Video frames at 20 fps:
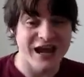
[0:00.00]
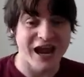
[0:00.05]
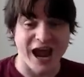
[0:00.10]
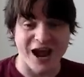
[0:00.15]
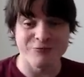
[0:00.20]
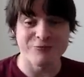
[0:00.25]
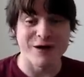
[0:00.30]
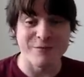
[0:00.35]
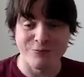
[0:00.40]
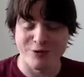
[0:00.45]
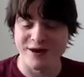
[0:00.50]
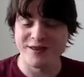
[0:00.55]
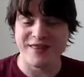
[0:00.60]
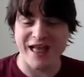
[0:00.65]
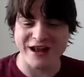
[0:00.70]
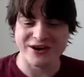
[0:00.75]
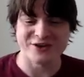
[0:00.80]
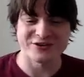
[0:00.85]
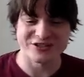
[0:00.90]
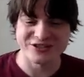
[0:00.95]
At one point,
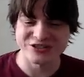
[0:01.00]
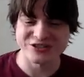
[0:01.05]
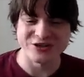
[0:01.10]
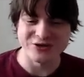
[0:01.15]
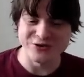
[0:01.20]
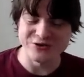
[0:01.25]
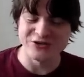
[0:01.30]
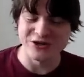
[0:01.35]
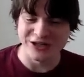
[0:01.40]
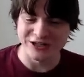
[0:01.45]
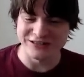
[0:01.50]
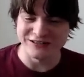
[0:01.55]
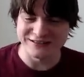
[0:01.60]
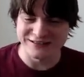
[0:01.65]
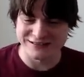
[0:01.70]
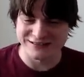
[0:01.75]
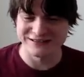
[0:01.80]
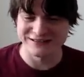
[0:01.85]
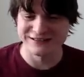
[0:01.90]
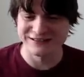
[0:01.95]
that costs
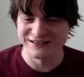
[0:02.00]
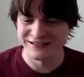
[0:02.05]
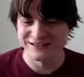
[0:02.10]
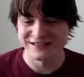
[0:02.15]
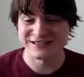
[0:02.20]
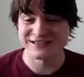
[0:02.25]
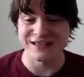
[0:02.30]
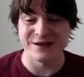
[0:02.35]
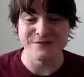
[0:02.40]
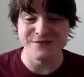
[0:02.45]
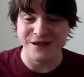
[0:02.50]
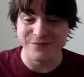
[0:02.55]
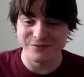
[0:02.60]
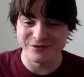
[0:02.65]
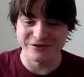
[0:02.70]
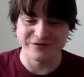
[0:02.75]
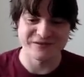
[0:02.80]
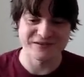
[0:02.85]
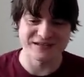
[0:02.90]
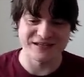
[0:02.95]
$2 and some
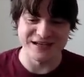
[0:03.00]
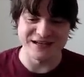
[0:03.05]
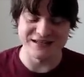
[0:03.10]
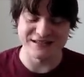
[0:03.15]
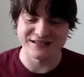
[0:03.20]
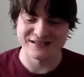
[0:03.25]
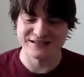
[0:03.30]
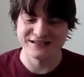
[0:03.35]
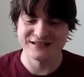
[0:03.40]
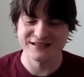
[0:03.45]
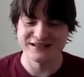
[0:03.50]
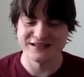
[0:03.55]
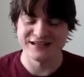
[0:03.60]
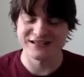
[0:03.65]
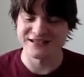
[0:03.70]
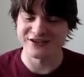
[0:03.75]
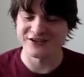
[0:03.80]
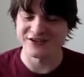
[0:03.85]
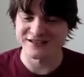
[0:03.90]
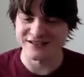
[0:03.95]
number of cents.
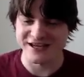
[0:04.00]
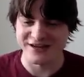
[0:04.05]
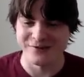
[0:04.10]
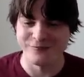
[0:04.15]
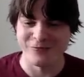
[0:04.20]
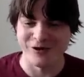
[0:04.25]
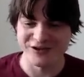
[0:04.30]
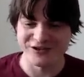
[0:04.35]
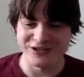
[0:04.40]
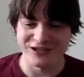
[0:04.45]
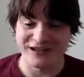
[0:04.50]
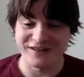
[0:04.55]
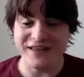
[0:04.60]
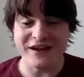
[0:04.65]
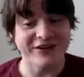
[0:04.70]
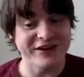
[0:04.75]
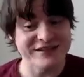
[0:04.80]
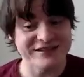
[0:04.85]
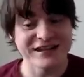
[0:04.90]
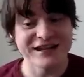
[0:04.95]
Is there a state on $1?
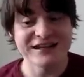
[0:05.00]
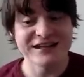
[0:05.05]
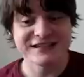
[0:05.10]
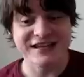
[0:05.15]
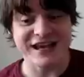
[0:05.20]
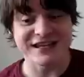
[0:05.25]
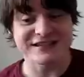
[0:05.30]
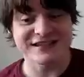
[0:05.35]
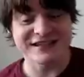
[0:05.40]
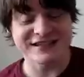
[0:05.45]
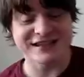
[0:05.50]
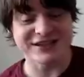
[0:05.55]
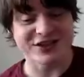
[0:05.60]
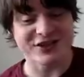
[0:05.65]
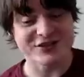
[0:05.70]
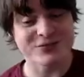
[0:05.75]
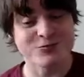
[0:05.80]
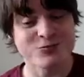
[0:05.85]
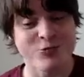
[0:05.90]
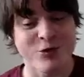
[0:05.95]
There is. Texas, it
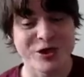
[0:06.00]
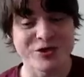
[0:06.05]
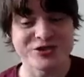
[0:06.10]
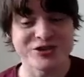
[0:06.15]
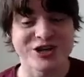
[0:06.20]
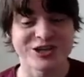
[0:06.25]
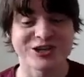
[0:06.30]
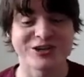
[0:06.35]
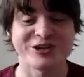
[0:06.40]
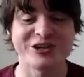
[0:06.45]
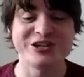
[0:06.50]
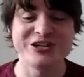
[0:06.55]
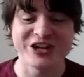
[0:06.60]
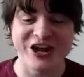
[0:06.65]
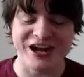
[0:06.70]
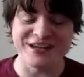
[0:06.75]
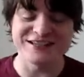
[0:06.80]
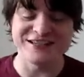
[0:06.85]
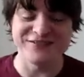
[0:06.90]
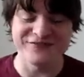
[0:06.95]
costs
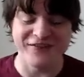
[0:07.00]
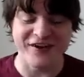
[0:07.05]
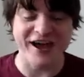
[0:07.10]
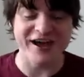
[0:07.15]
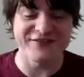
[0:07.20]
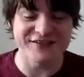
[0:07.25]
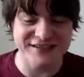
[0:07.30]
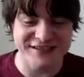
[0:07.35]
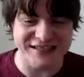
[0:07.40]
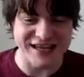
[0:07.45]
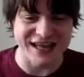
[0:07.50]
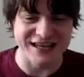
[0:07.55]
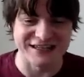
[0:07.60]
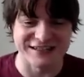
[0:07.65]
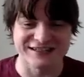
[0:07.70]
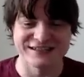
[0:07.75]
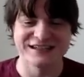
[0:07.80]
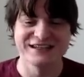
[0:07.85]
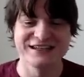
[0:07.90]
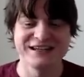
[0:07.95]

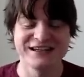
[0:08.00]
$1.95.